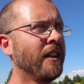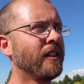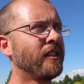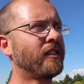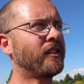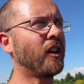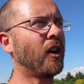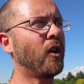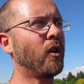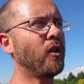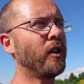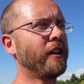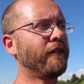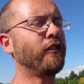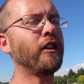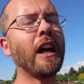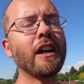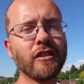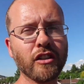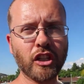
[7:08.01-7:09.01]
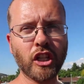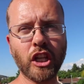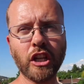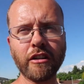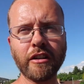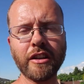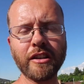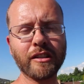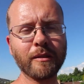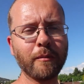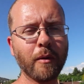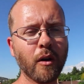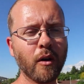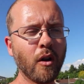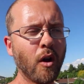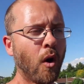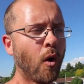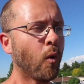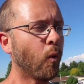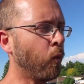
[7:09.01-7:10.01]
So if you guys are curious
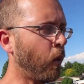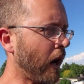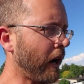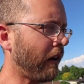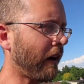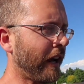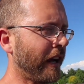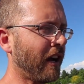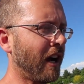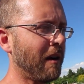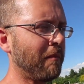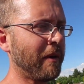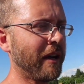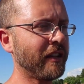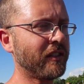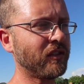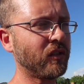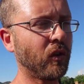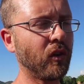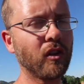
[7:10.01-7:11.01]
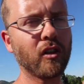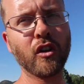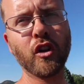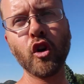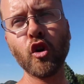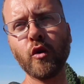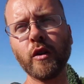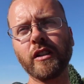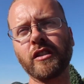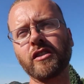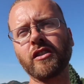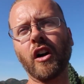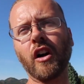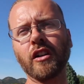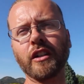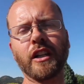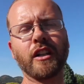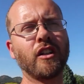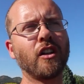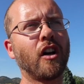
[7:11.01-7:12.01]
about where I got my solar, who
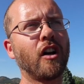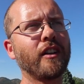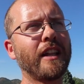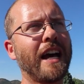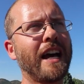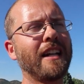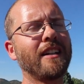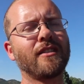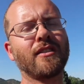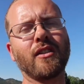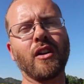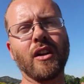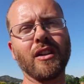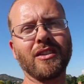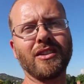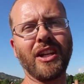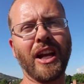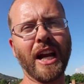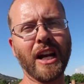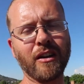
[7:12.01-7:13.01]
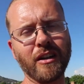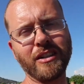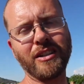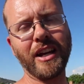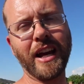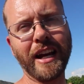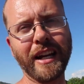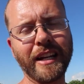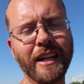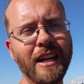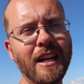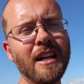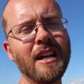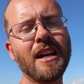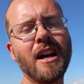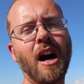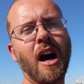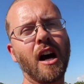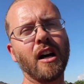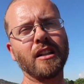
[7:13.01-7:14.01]
installed it and all that, it's called Terratek.
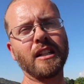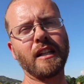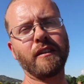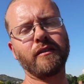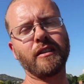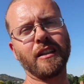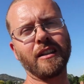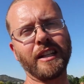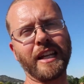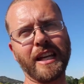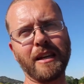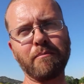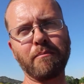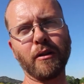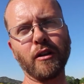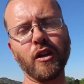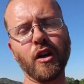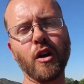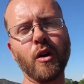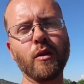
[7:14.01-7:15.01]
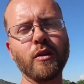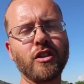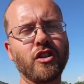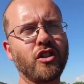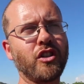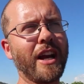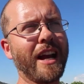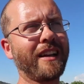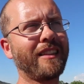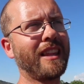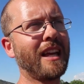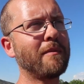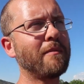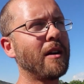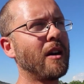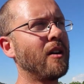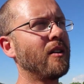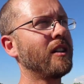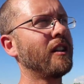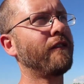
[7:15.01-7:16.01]
I'll uh, leave the link below. Check them
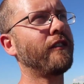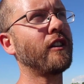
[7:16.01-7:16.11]
out.